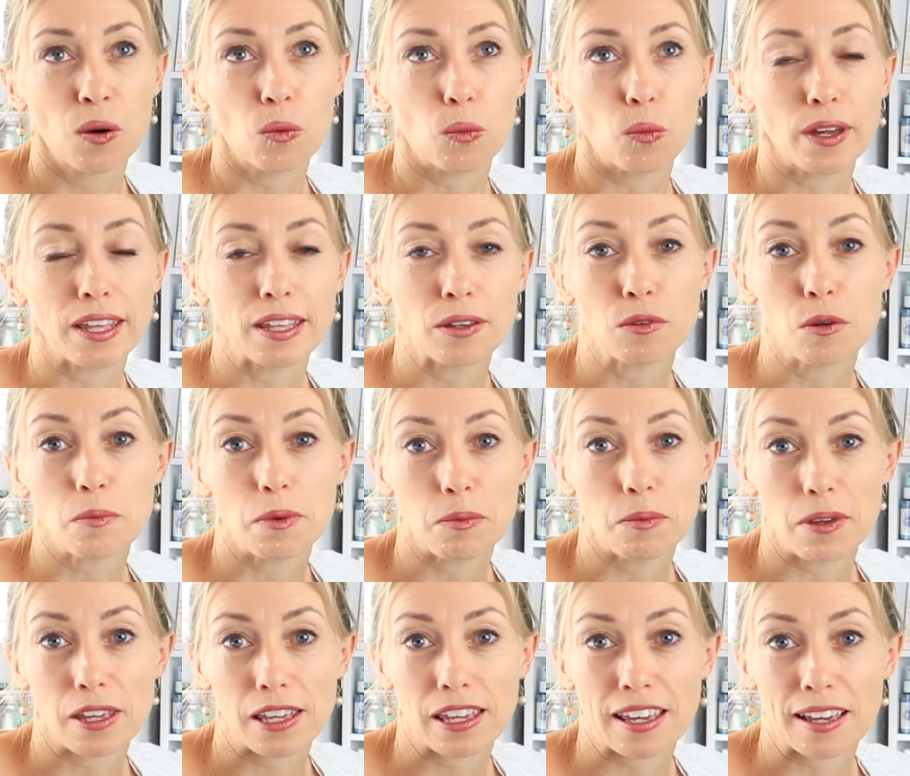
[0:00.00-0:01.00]
We will be
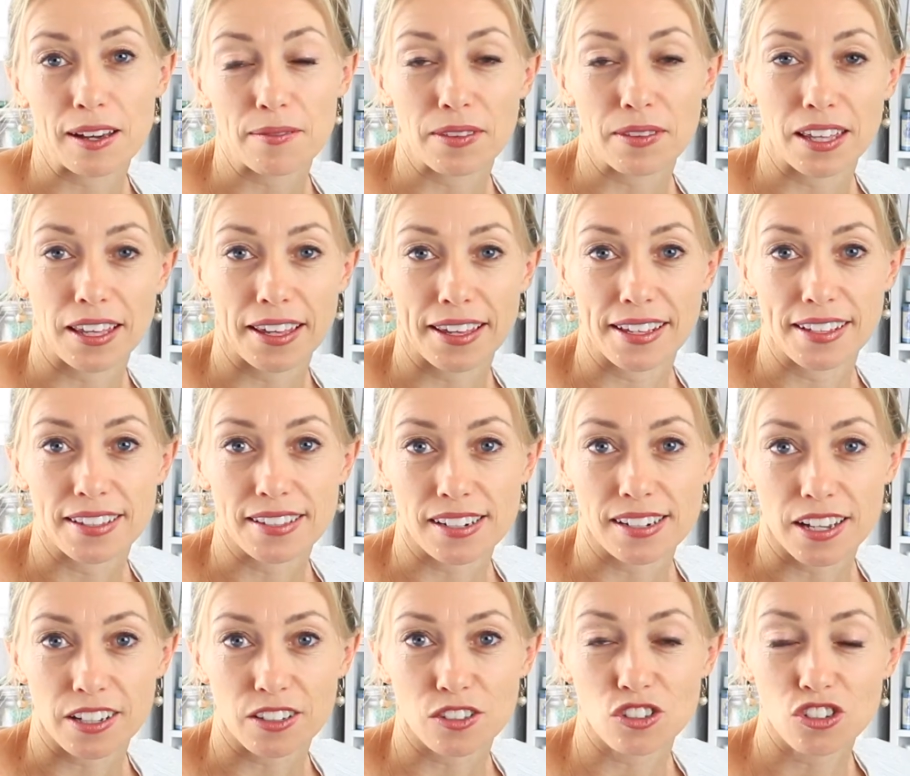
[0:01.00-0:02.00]
picking up the keys
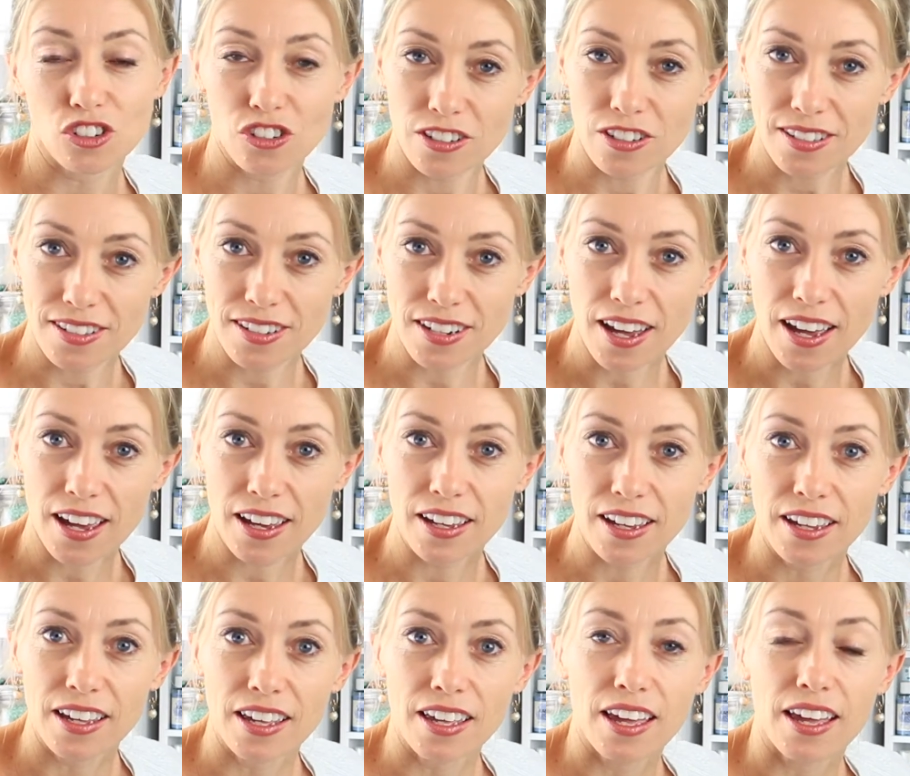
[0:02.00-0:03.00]
next Tuesday,
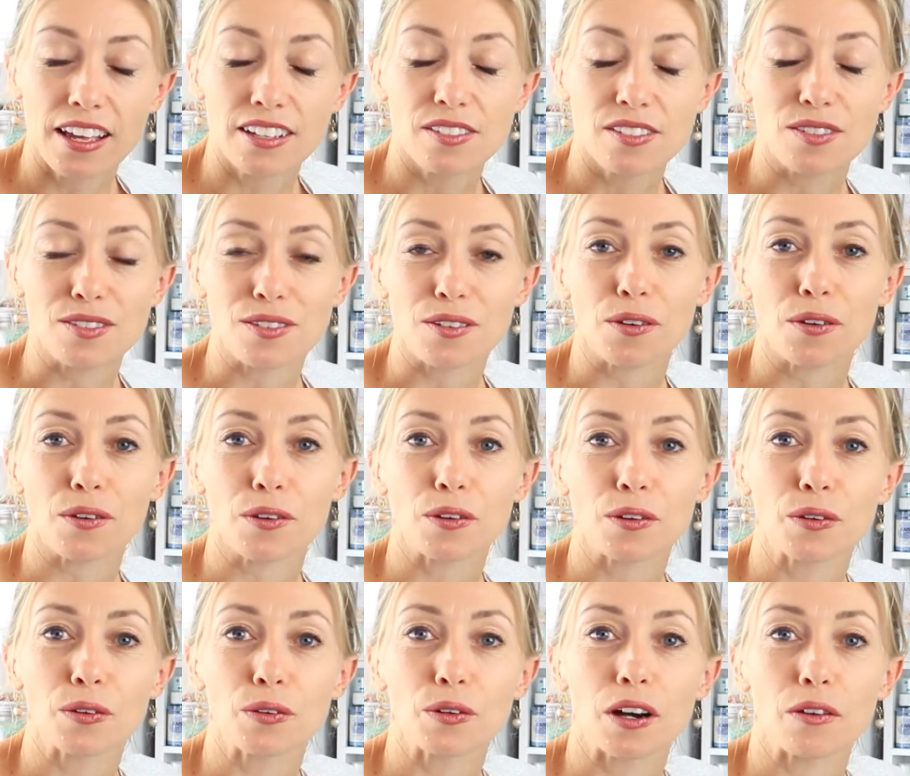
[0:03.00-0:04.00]

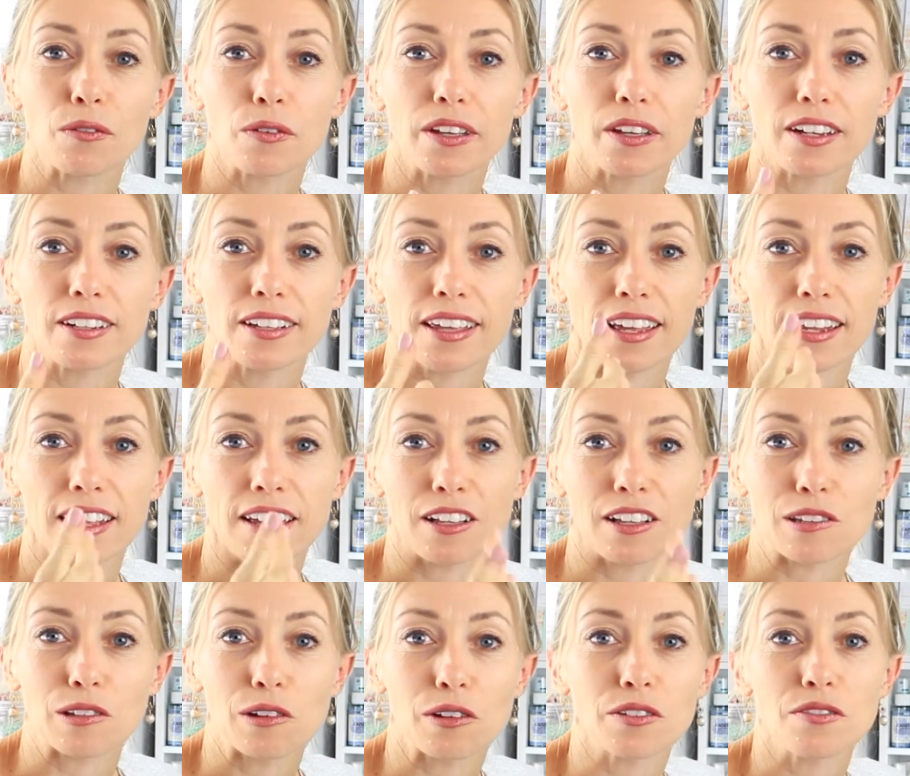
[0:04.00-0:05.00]
so we are getting a
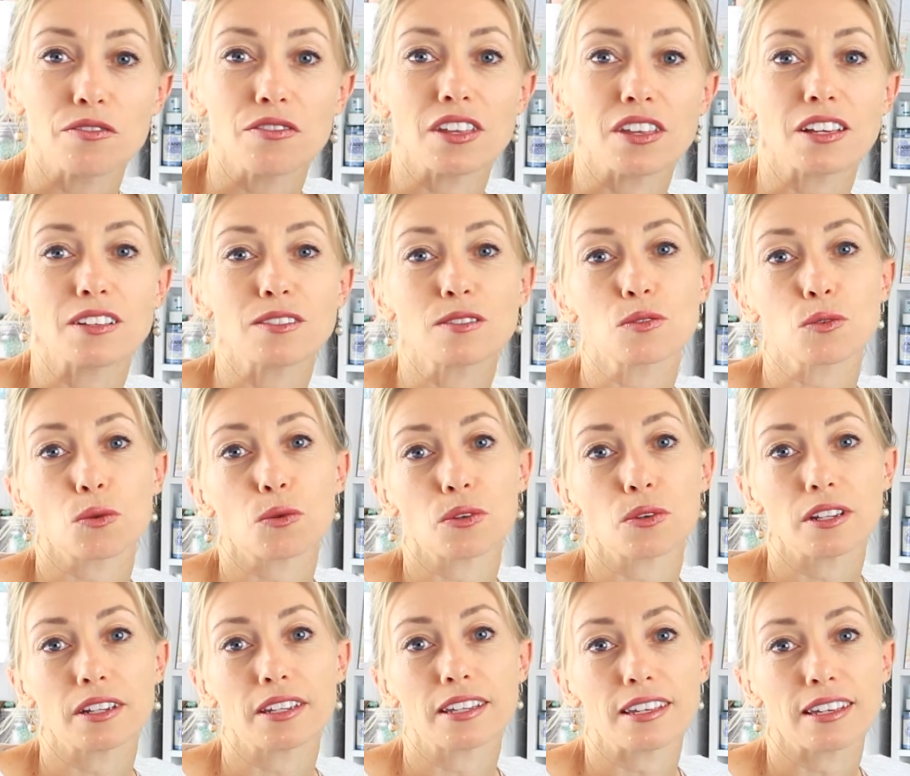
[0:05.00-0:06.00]
lot of things
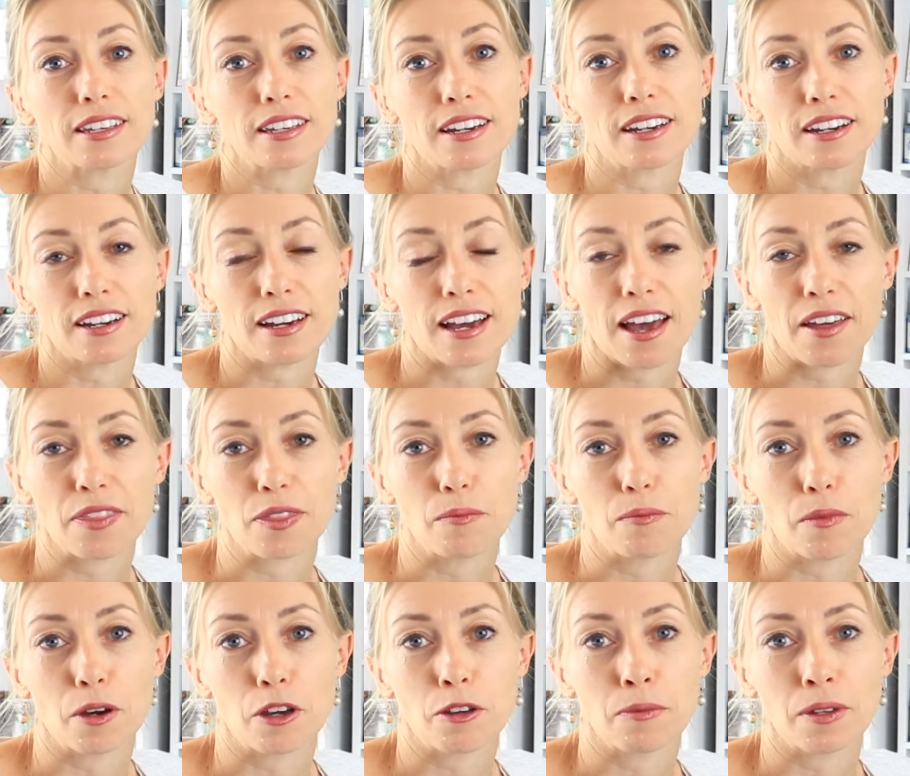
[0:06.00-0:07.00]
sorted here at the
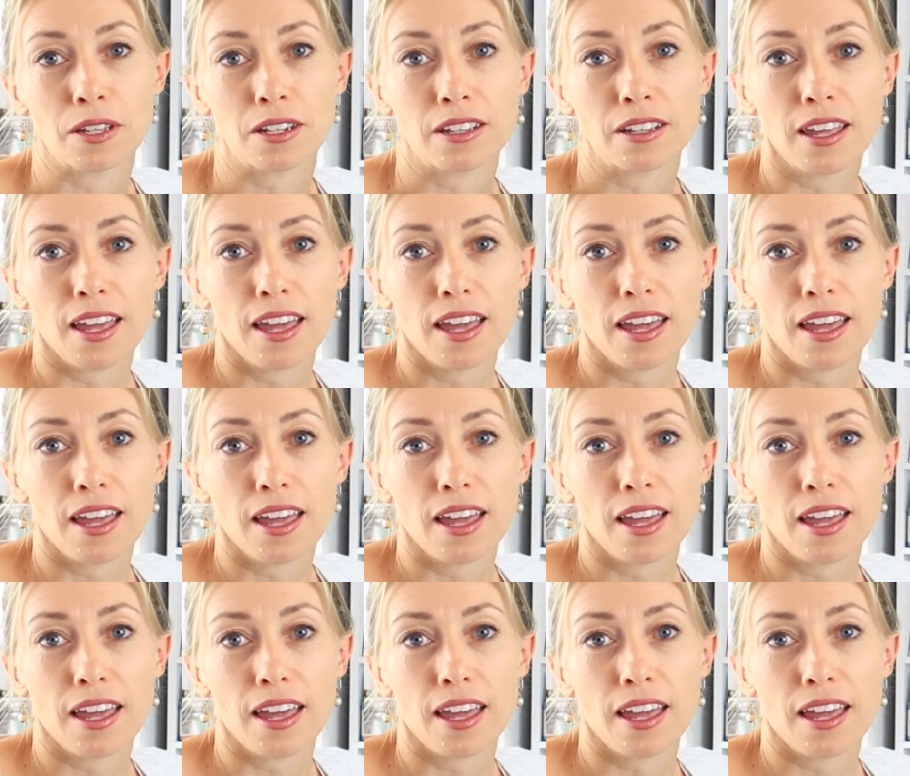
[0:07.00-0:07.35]
moment,